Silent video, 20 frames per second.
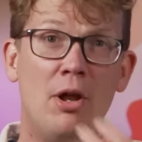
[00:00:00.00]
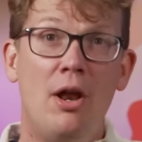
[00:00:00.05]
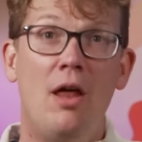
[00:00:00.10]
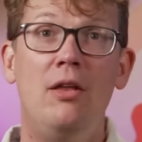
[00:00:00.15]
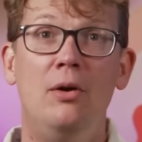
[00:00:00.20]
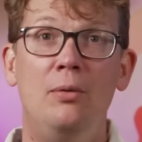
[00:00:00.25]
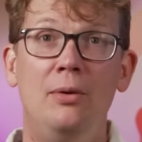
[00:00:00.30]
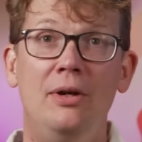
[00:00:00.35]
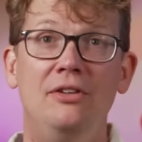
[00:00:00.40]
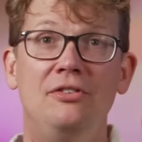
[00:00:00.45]

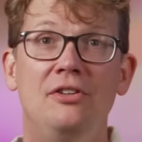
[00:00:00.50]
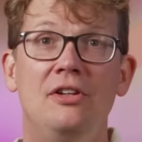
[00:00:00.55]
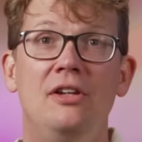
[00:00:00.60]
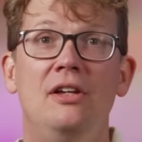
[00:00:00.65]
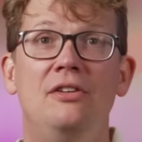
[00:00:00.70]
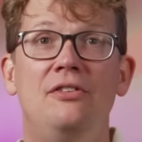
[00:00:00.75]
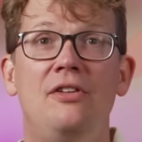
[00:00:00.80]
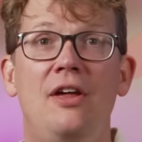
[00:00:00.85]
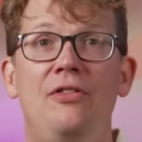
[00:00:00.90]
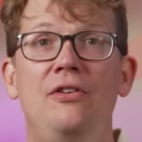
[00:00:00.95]
Another reason
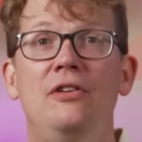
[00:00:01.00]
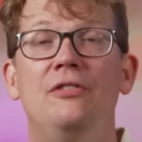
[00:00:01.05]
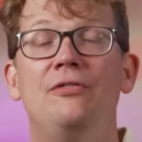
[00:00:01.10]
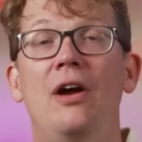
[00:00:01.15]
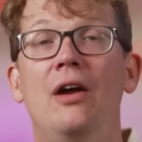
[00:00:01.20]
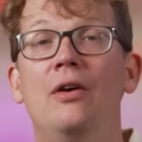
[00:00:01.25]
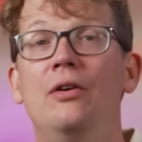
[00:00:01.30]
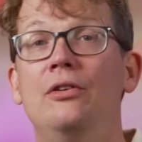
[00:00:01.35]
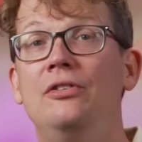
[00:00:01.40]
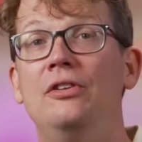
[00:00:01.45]
is that these
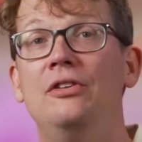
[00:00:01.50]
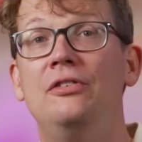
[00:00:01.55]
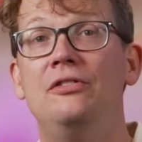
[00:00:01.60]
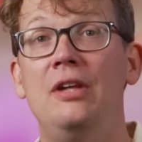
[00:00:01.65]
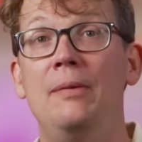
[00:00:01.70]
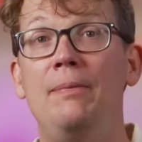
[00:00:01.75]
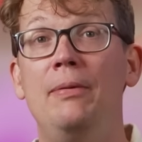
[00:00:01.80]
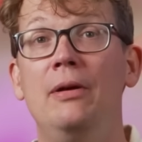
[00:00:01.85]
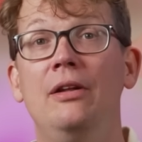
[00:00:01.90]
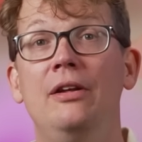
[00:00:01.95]
viruses
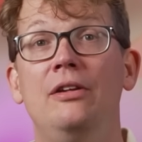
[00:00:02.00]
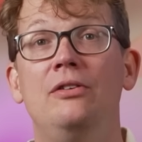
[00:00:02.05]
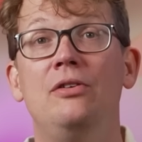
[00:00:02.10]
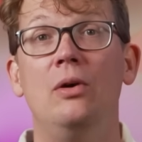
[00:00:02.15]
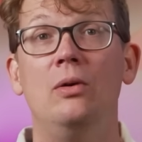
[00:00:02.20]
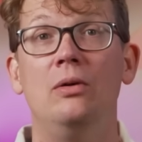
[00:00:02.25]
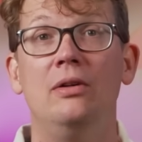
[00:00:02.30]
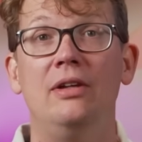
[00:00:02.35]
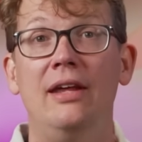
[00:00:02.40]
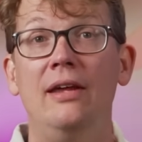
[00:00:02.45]
typically
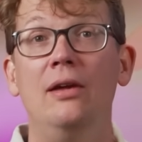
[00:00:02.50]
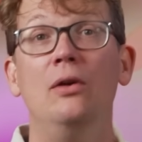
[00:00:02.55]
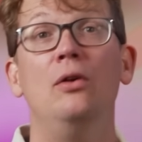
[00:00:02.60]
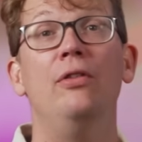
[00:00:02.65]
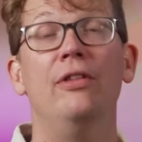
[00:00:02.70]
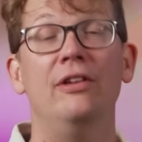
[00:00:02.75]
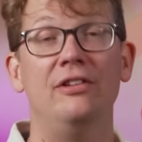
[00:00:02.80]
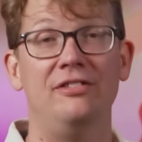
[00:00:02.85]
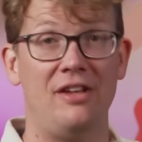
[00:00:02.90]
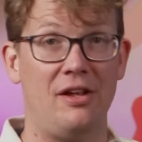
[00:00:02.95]
don't kill
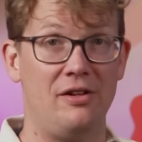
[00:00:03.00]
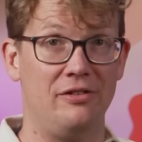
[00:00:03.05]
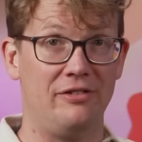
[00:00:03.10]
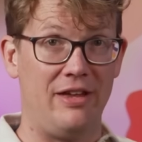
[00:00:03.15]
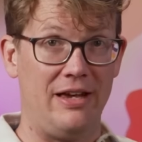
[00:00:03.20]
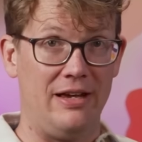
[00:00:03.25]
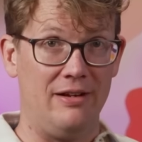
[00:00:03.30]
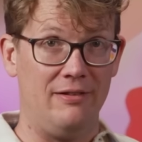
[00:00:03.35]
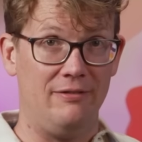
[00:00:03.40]
the cells they